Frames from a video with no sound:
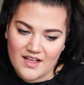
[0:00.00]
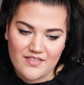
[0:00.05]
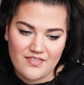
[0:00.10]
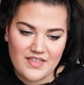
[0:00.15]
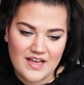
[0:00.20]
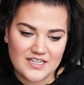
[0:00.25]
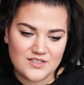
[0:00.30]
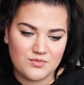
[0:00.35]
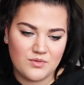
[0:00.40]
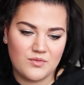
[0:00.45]

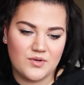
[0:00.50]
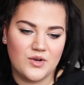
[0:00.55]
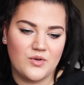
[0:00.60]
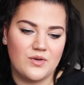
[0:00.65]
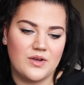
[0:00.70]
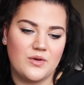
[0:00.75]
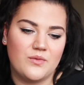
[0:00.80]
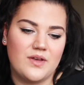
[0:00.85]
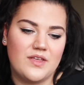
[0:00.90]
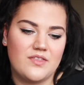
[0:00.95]
that's what we're
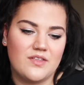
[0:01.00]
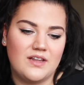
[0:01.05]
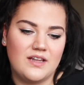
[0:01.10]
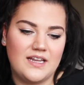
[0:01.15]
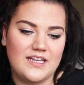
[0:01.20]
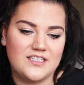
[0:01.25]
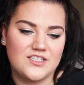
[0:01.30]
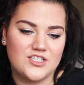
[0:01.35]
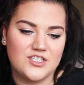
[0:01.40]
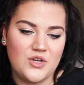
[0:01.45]
going with.
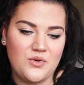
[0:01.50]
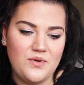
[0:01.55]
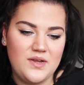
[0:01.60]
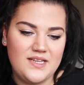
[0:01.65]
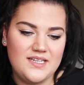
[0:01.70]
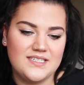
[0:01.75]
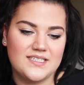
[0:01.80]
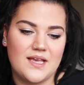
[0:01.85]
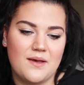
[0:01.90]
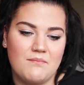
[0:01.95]

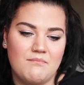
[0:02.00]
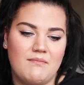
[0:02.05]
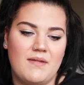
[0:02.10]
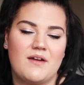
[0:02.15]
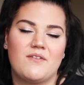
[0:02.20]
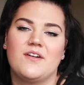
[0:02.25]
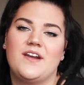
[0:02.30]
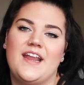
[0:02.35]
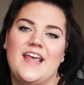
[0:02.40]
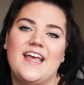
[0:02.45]
LENÇOIS
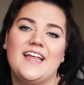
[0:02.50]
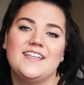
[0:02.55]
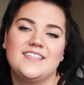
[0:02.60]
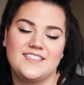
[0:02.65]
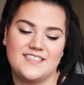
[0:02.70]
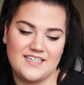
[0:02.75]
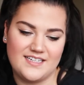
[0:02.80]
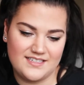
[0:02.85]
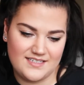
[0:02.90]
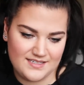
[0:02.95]

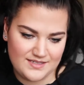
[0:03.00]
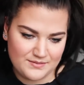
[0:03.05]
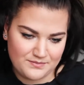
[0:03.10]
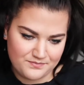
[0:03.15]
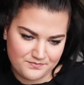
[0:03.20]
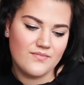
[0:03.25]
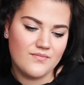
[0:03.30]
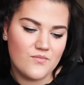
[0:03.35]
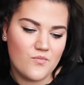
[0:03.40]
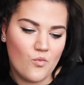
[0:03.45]
Maranhenses.
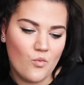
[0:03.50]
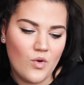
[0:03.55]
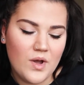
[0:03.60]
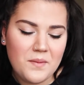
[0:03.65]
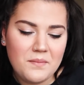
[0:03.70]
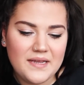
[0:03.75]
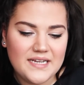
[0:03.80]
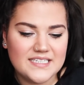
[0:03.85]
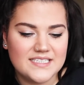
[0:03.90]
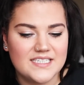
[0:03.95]

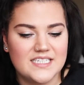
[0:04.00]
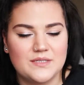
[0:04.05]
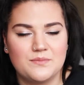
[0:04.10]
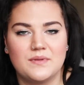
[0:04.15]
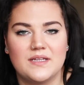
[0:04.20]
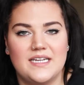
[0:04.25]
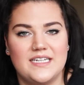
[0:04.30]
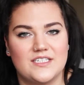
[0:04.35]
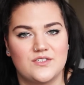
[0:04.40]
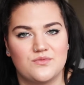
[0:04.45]
What makes this
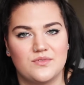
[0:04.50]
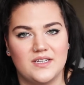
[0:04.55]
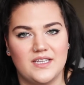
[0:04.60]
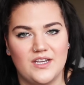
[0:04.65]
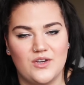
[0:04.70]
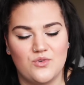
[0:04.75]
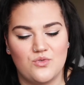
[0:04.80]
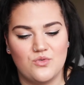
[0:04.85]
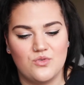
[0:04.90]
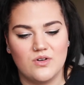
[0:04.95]
place
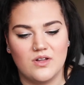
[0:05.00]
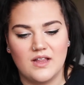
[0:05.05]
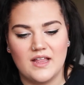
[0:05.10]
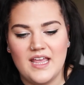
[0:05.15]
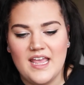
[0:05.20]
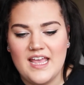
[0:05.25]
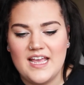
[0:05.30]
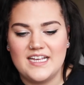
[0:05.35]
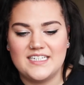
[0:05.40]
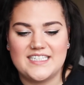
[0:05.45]
really cool
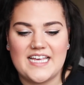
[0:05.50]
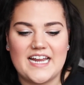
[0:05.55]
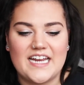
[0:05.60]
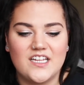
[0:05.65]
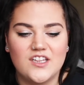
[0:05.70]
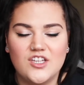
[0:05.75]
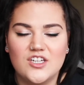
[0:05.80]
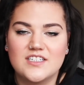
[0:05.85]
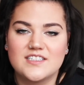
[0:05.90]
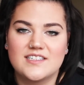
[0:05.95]
is that
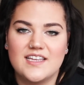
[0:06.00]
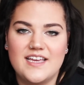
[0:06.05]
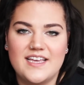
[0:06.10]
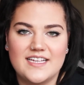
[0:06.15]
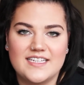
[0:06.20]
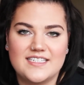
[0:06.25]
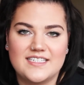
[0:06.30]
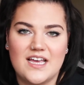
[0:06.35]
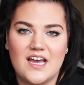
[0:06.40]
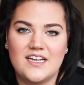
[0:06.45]
it looks like
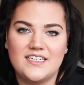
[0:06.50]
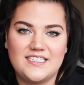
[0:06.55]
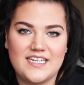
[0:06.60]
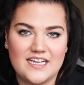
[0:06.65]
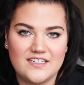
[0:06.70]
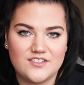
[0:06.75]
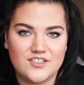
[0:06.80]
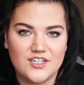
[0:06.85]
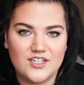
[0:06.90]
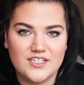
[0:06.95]
it's a
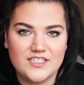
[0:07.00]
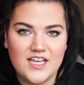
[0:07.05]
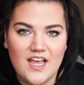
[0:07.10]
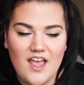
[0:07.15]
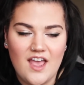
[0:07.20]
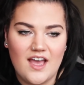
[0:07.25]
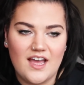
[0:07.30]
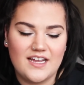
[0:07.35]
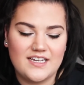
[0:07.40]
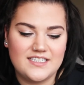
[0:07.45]
desert
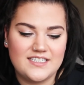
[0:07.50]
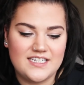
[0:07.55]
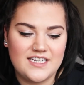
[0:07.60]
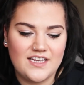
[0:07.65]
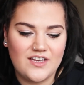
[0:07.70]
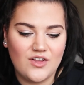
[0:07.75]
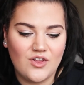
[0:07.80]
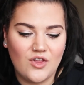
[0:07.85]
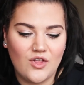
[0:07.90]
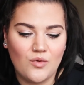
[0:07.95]

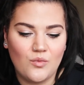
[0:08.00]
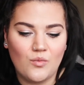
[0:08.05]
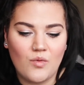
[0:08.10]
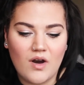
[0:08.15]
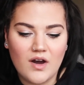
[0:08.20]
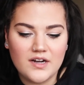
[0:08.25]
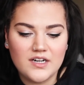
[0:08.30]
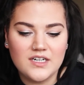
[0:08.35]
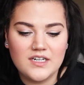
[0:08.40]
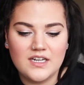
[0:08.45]
until
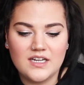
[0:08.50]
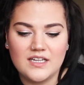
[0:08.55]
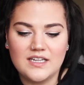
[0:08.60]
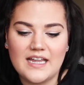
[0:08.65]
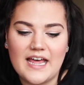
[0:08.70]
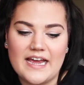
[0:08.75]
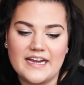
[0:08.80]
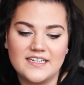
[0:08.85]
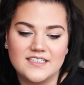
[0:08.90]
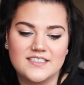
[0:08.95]
water
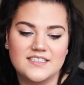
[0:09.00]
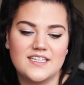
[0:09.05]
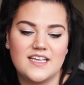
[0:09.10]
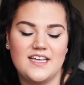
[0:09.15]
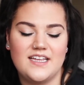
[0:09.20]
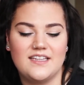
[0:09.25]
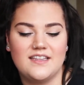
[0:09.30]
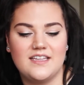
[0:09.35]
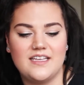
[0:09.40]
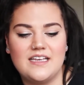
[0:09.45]
collects
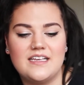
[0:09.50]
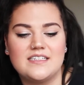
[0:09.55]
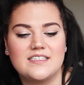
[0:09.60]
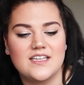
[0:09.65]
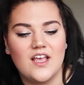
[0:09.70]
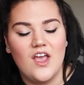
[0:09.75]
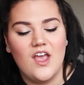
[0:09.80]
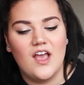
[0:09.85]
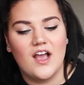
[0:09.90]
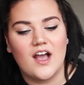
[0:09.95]
in these
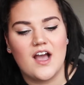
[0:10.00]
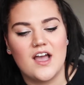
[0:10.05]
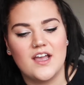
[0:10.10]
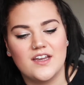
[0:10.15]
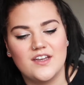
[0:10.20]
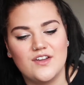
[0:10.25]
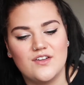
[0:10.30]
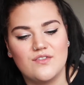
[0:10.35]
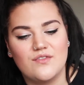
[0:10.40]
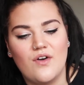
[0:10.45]

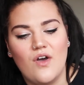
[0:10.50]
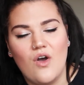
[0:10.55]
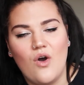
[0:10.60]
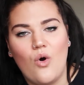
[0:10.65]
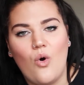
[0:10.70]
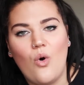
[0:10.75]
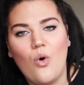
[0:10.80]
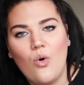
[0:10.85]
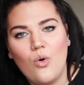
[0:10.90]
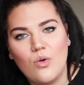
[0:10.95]
kind of
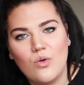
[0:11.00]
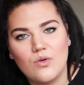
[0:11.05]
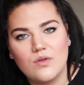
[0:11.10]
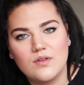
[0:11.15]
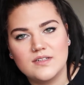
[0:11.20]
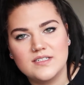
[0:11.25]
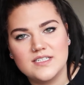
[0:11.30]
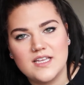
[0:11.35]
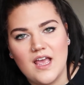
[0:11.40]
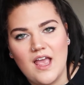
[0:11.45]

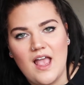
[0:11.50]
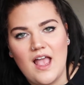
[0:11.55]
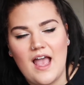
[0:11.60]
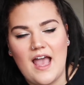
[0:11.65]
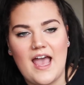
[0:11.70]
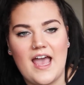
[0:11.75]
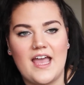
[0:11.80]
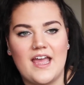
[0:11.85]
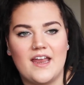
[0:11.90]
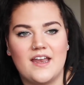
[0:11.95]
holes
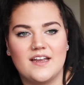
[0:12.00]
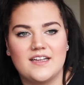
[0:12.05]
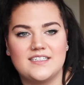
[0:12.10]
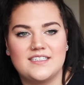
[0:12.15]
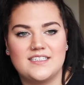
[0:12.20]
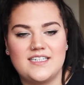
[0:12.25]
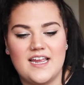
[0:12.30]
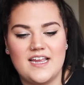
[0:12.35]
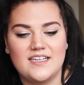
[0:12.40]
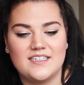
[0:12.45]
and
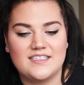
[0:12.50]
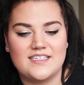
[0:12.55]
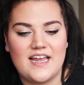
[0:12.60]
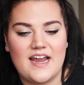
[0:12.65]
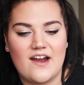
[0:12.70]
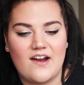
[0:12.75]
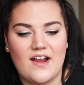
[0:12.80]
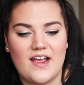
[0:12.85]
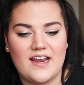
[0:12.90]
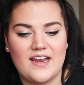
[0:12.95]
stays
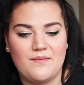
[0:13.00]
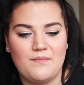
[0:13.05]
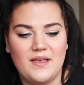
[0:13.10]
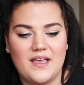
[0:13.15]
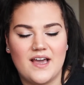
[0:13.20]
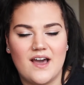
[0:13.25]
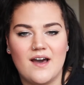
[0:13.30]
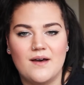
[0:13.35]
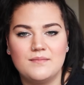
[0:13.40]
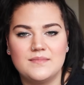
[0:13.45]
there, and it
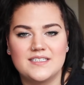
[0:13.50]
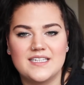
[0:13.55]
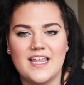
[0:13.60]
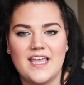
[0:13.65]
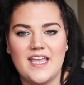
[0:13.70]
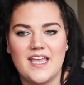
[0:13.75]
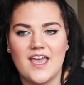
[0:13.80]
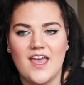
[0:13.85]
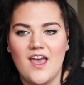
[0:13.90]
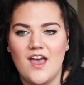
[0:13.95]
becomes
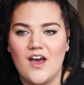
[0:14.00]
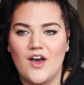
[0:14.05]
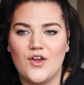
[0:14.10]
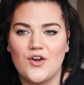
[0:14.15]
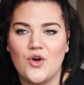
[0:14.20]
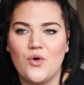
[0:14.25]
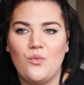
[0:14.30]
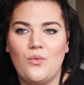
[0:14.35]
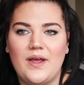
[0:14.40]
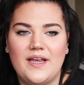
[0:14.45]
like
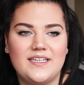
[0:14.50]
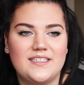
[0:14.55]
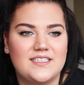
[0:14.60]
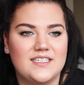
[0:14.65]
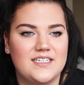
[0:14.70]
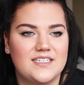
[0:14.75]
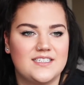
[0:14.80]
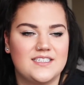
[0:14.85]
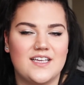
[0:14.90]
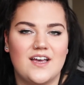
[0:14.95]
an
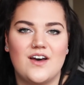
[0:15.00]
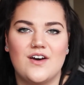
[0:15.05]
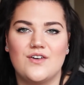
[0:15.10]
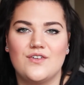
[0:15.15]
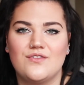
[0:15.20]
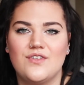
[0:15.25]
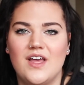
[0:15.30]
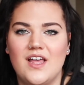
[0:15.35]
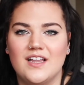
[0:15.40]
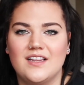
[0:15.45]
oasis
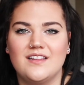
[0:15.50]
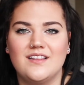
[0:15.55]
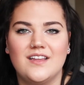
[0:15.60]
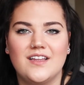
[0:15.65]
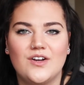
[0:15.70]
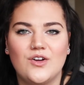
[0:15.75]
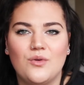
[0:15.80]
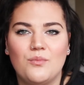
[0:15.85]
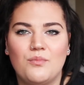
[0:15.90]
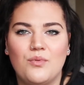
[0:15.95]
of
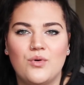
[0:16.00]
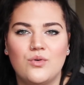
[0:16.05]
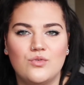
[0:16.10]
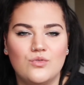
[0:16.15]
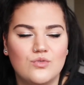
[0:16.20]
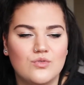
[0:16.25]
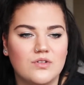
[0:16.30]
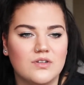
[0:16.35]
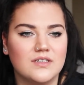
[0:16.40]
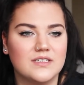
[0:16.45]
little
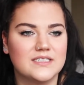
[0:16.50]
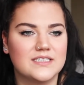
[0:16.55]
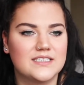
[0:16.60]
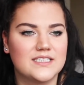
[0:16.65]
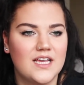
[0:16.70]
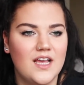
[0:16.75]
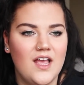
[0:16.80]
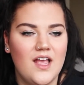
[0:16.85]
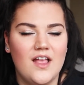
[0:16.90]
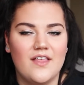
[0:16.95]

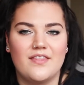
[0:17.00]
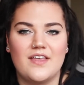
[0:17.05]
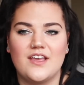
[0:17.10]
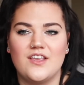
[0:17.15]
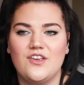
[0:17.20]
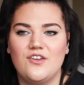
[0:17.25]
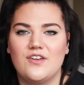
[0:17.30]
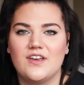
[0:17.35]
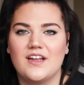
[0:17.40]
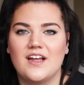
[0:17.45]
pools
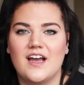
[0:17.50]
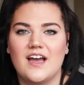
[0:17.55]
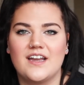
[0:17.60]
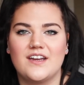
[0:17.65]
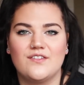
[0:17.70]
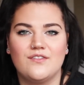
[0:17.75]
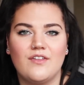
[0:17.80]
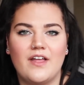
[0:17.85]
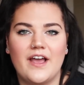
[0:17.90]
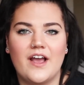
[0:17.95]
that you can kind
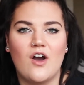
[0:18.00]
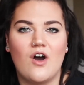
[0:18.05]
of like